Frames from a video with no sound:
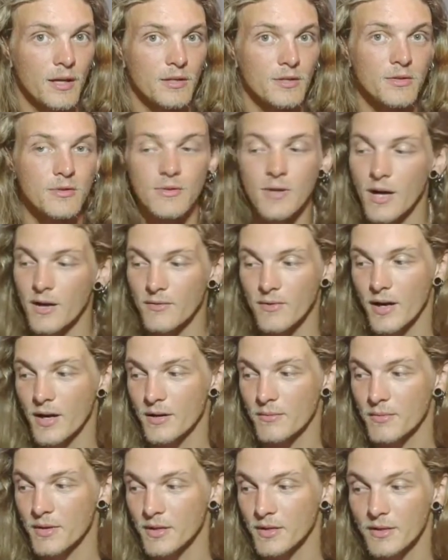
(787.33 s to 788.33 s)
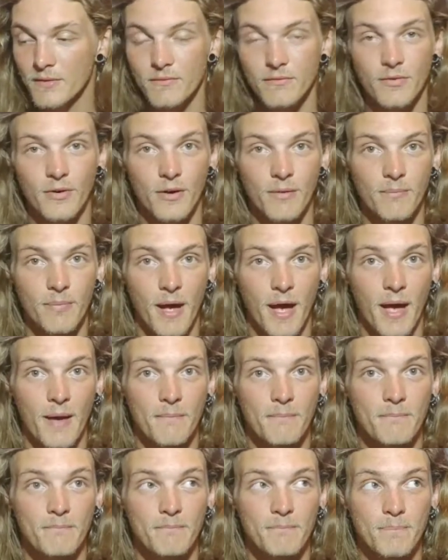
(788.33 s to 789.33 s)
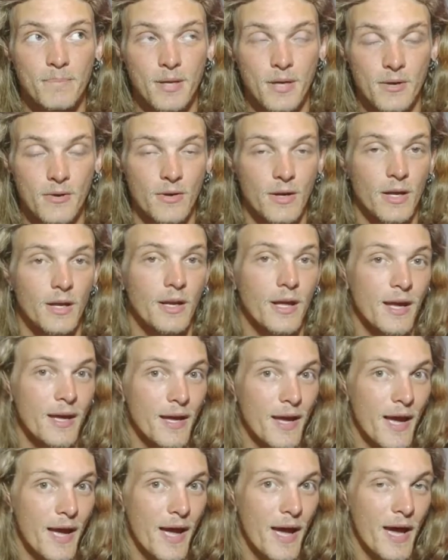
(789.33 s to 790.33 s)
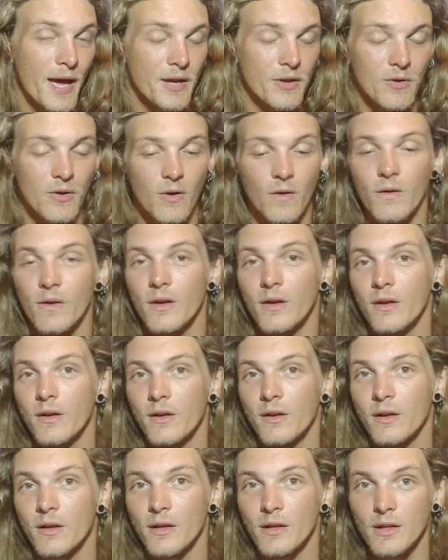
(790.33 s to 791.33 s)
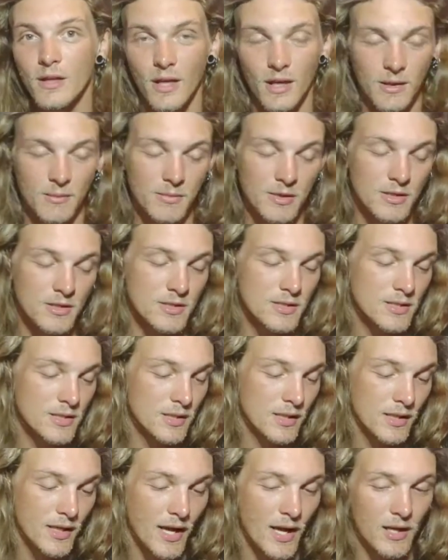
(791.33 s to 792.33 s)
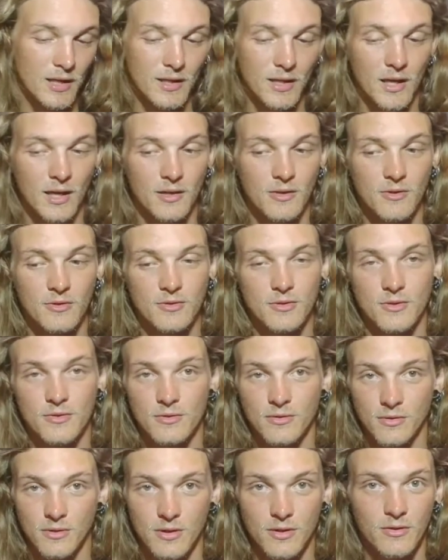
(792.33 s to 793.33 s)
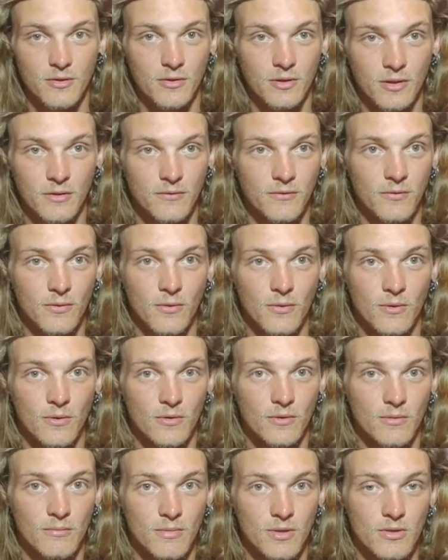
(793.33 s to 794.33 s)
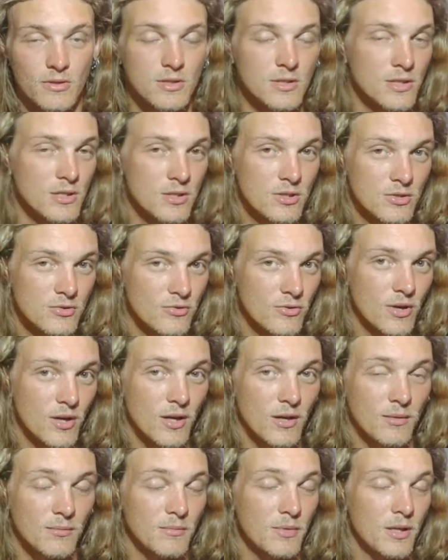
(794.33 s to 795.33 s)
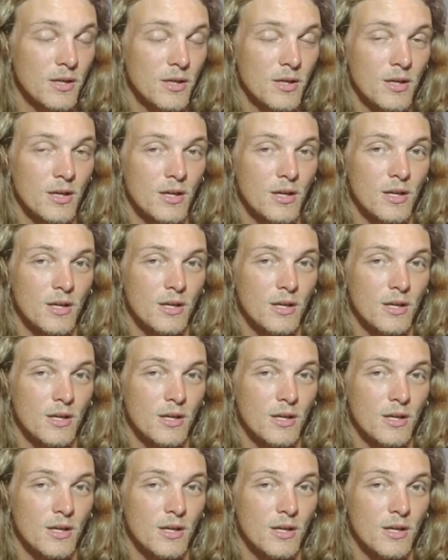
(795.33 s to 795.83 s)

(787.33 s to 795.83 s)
I do not recommend them for a pet, period, at all. Caimans and alligators are literally for the most extreme